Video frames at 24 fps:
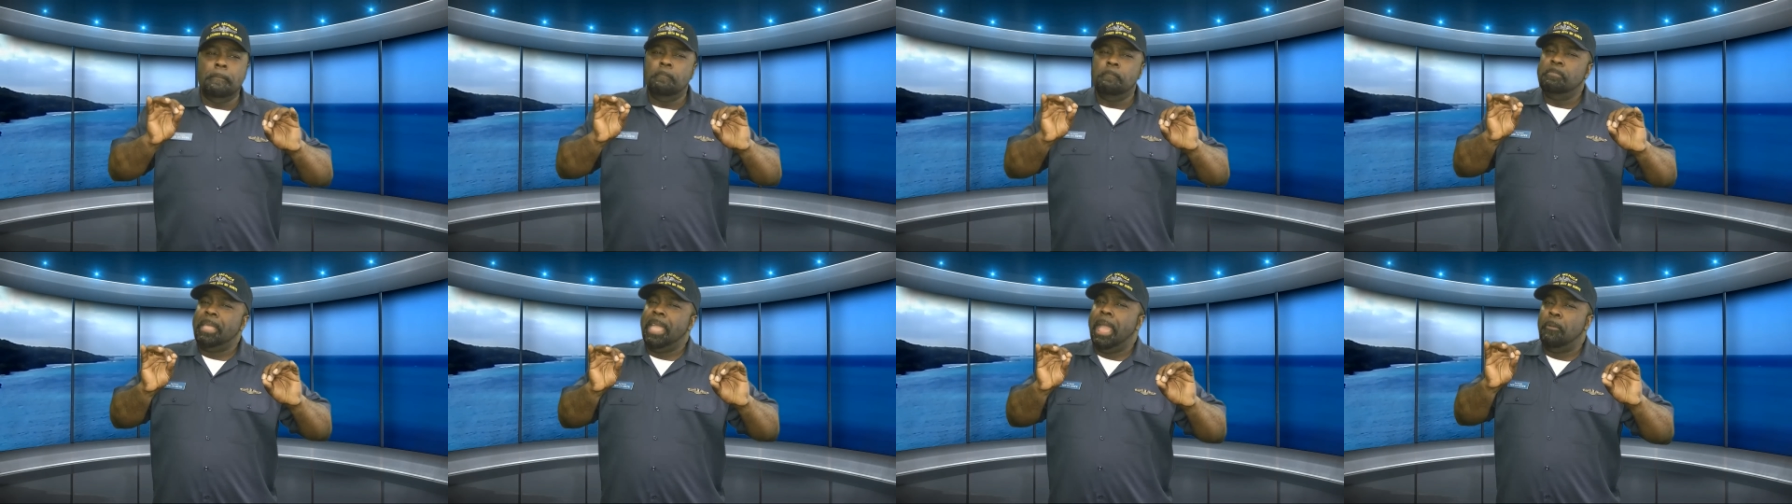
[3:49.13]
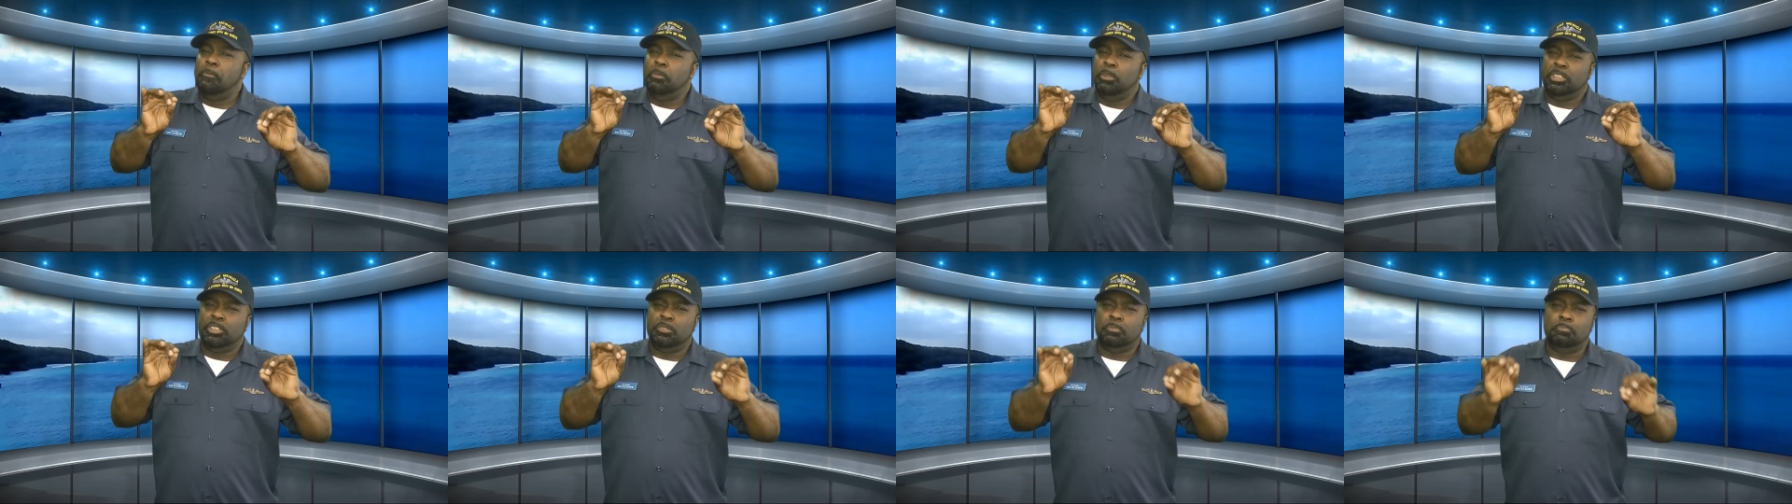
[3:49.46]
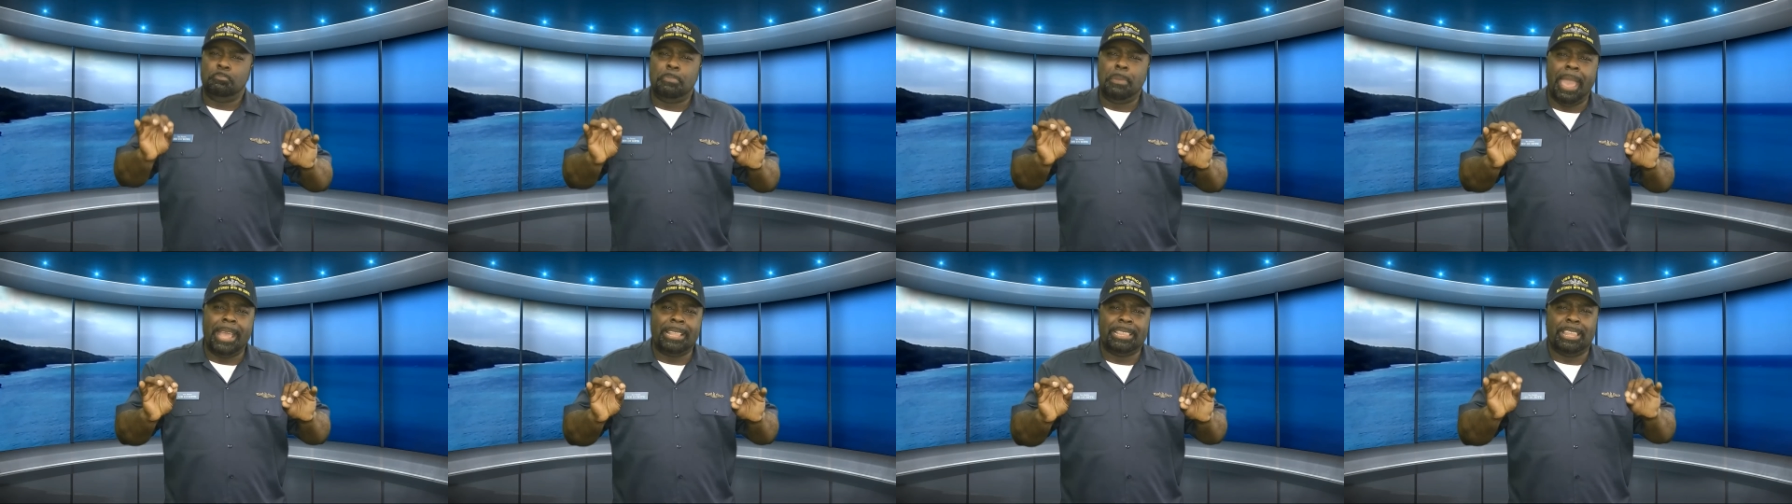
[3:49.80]
that
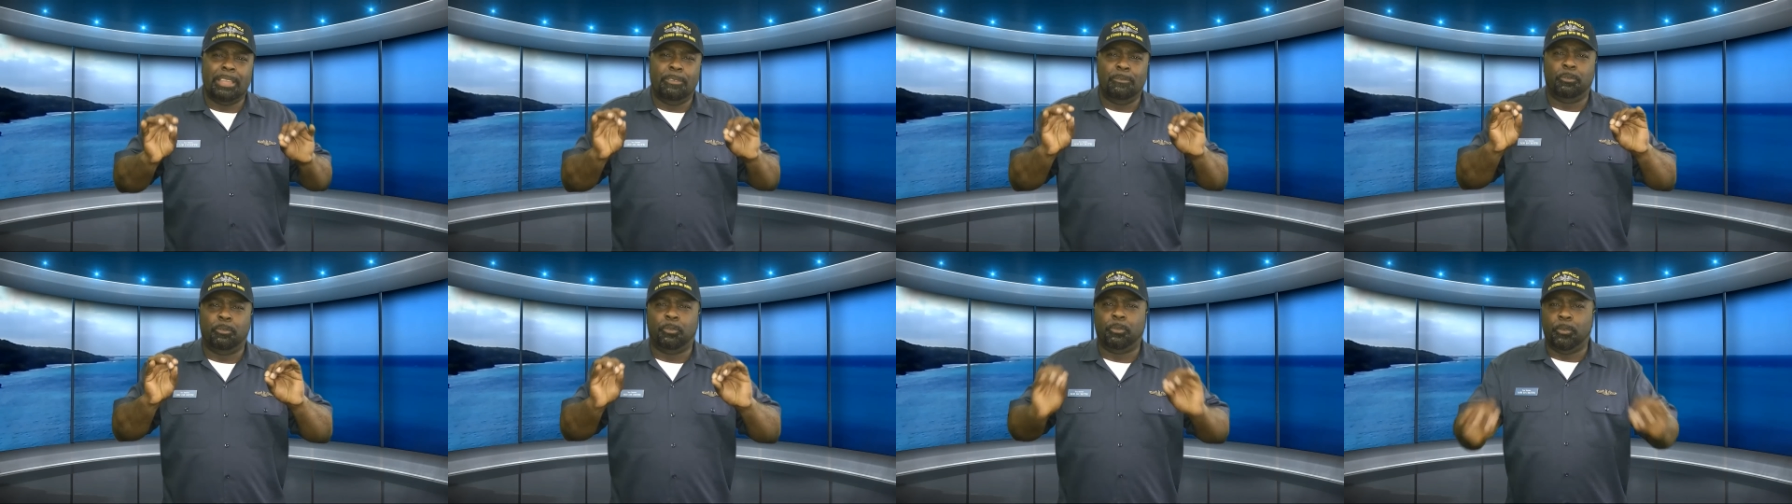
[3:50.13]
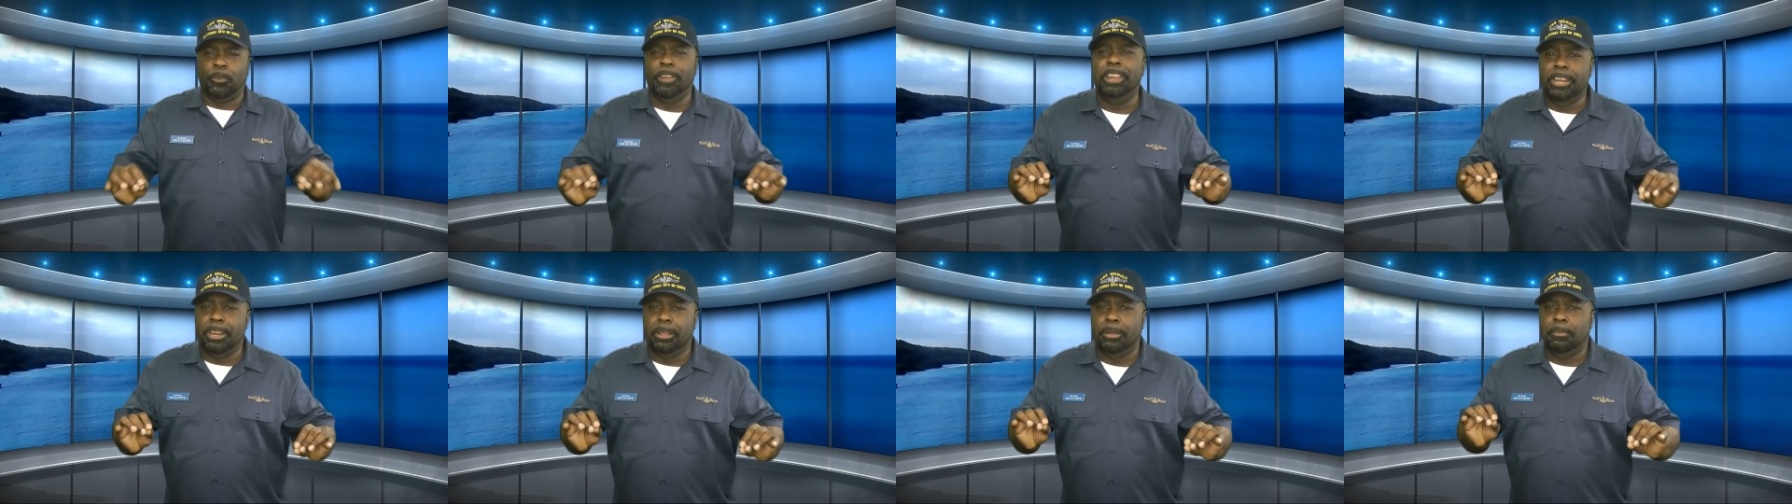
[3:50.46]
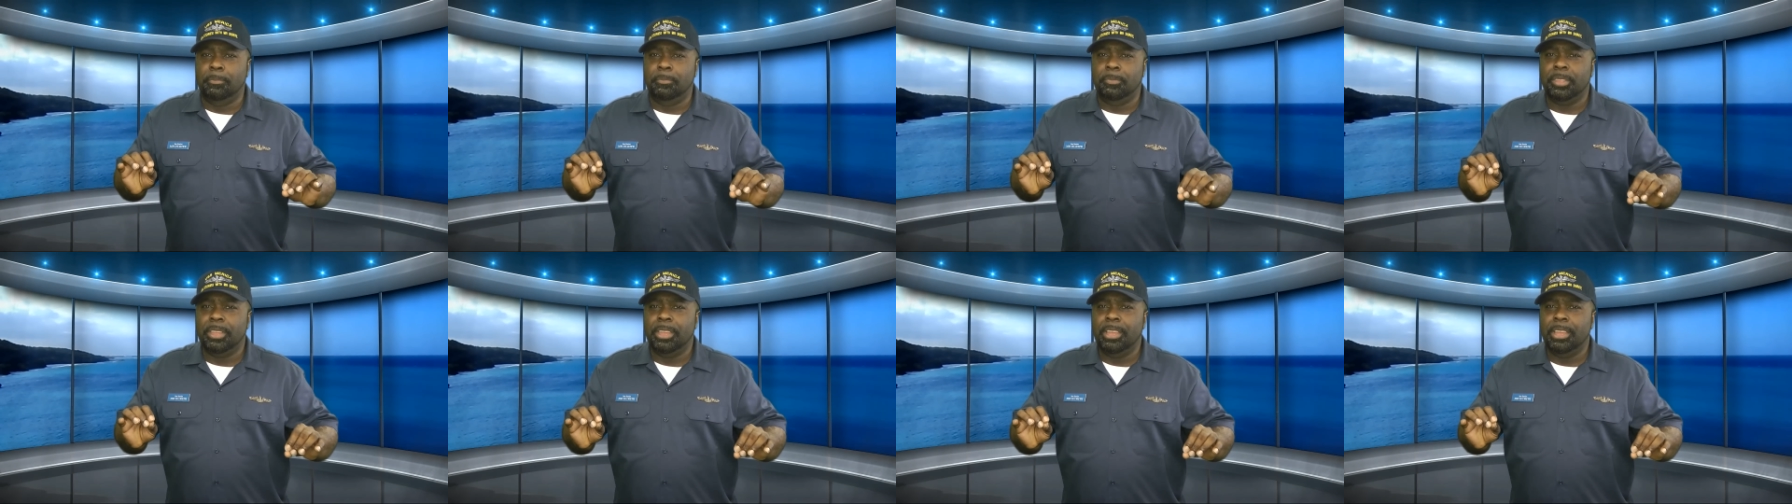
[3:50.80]
respect and freedom